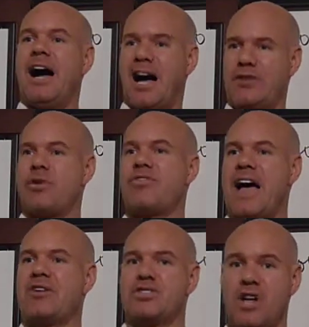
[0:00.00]

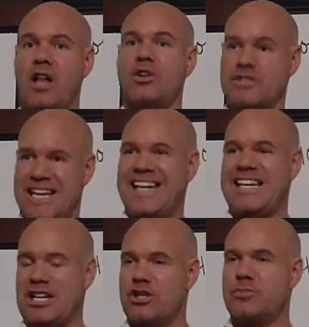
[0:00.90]
$100,000 in a
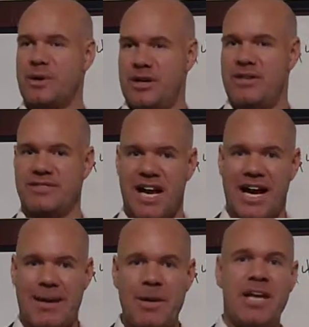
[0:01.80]
year's period of
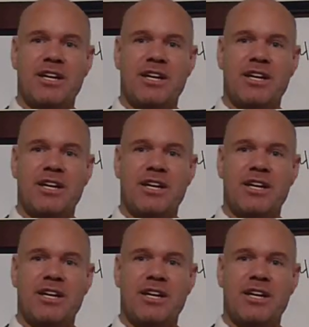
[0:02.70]
time,